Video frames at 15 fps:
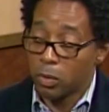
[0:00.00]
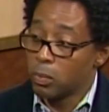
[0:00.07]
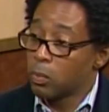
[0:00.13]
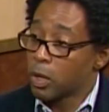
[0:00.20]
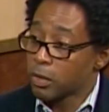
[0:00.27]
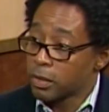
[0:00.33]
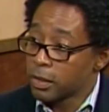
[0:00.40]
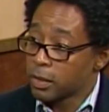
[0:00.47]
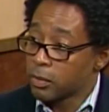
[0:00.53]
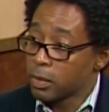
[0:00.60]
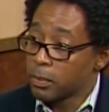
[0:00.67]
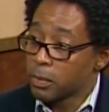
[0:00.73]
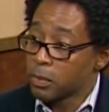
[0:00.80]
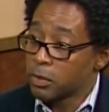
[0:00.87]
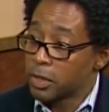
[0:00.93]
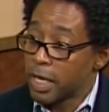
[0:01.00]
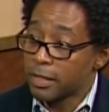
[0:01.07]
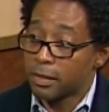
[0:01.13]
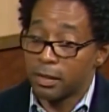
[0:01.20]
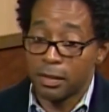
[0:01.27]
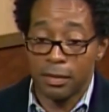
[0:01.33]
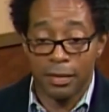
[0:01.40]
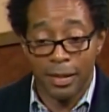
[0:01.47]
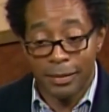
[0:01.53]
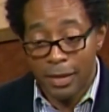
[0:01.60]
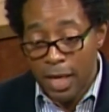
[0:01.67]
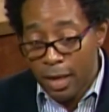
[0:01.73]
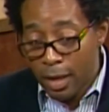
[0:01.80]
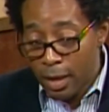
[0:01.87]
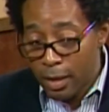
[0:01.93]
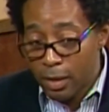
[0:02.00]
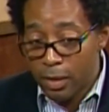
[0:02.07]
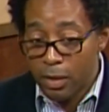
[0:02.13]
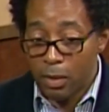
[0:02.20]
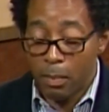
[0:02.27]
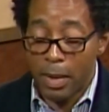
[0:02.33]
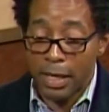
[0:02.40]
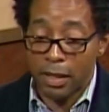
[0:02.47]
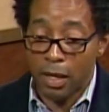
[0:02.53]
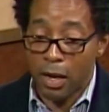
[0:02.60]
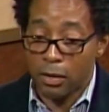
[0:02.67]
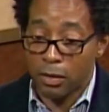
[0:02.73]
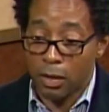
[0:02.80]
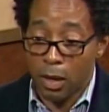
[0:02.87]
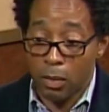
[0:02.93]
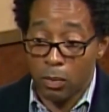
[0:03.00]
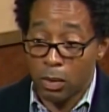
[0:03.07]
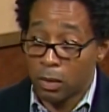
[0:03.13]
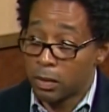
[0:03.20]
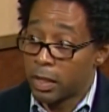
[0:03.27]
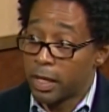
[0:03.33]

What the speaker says: who works in criminal justice, my thoughts are, well,